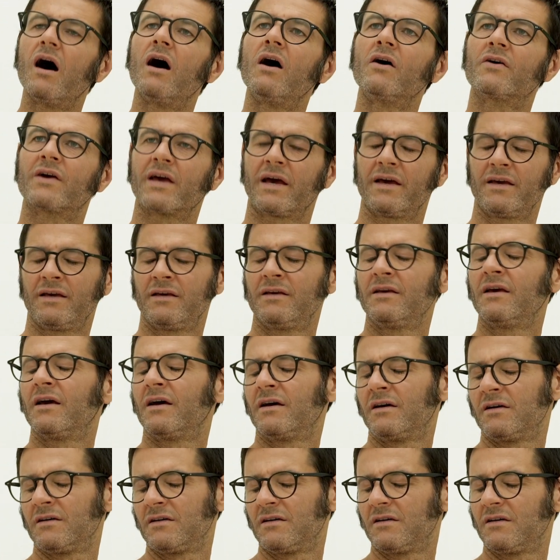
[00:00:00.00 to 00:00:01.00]
Okay,
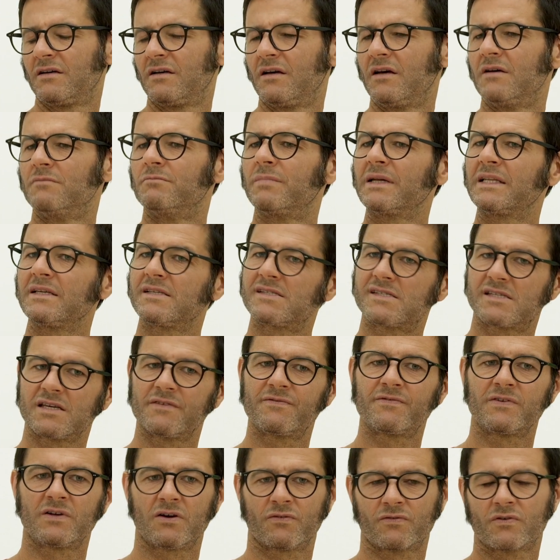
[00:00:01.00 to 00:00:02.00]
yeah, but it's
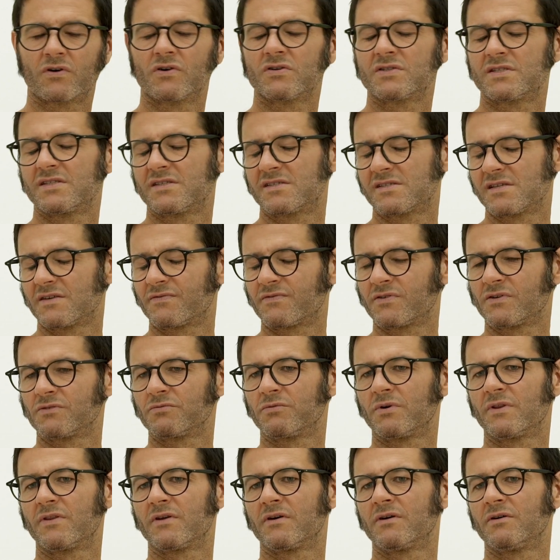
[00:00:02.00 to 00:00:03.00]
different. Of course, it's different
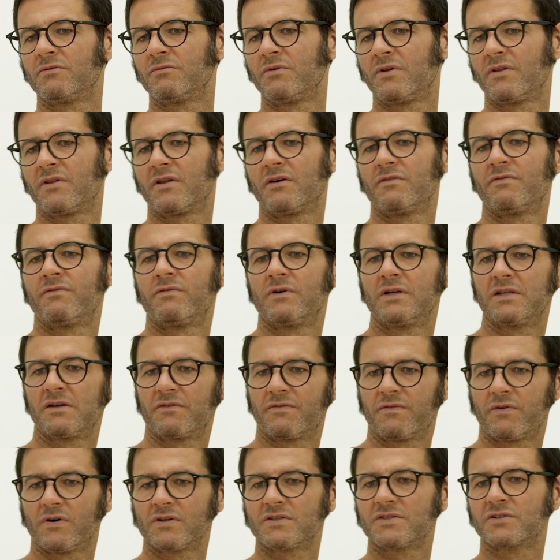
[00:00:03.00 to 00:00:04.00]
with a
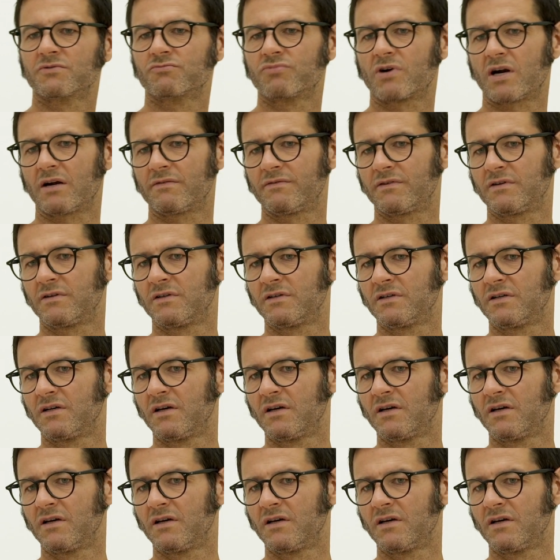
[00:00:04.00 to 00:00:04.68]
photographer.